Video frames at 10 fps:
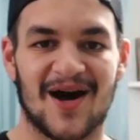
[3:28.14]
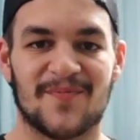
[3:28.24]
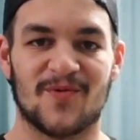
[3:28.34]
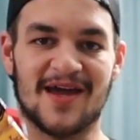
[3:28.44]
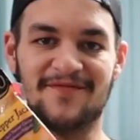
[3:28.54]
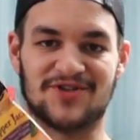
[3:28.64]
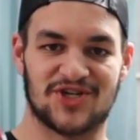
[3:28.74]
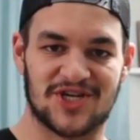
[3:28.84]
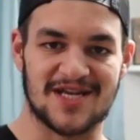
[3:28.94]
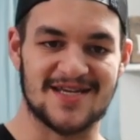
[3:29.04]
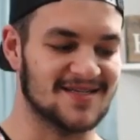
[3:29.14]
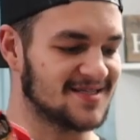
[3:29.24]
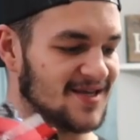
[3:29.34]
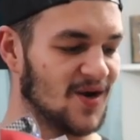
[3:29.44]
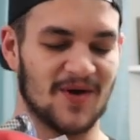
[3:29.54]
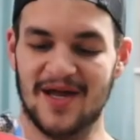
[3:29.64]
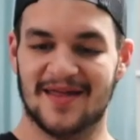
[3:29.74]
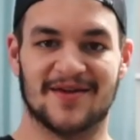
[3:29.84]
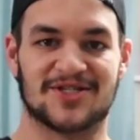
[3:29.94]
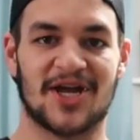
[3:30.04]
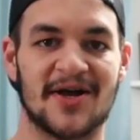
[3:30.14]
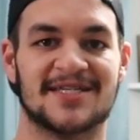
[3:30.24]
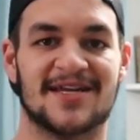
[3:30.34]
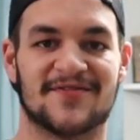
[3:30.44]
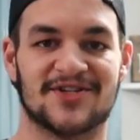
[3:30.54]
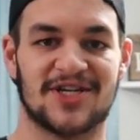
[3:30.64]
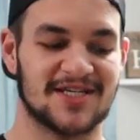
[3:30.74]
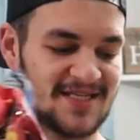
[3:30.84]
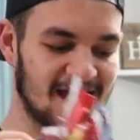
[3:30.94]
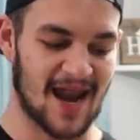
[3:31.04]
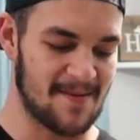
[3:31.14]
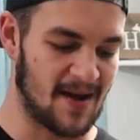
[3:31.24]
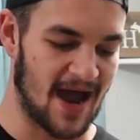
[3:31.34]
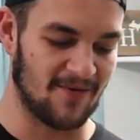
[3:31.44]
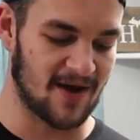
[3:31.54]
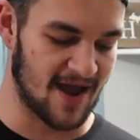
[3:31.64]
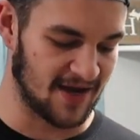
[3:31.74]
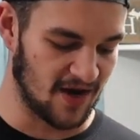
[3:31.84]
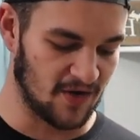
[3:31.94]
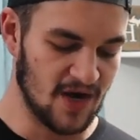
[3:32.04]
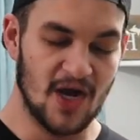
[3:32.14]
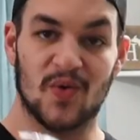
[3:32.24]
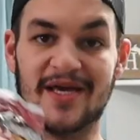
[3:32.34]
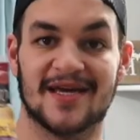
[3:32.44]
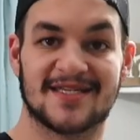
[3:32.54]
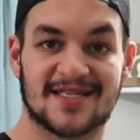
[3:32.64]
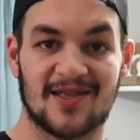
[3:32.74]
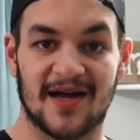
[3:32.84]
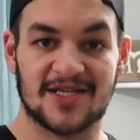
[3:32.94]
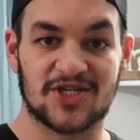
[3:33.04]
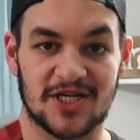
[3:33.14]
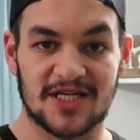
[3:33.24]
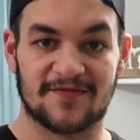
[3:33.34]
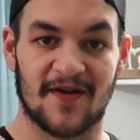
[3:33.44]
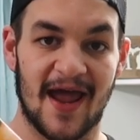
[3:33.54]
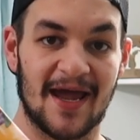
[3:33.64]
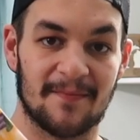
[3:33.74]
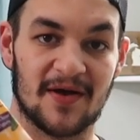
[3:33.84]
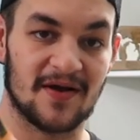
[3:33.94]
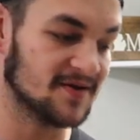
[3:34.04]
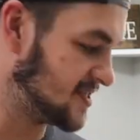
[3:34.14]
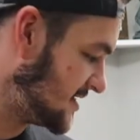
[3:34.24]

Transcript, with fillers: up, we have cheese. So there's tons of different cheeses that I buy when I go. We get sliced cheese for hamburgers.